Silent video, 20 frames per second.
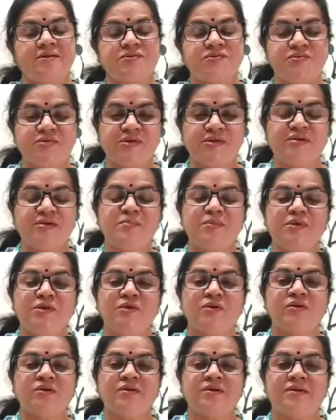a dream in
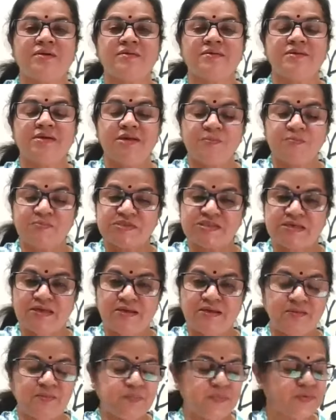your deep
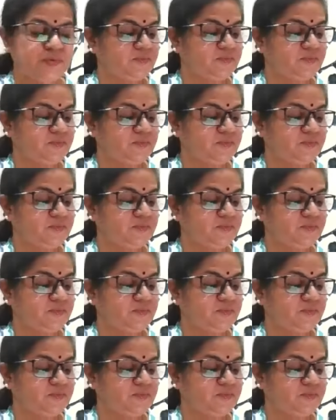sleep.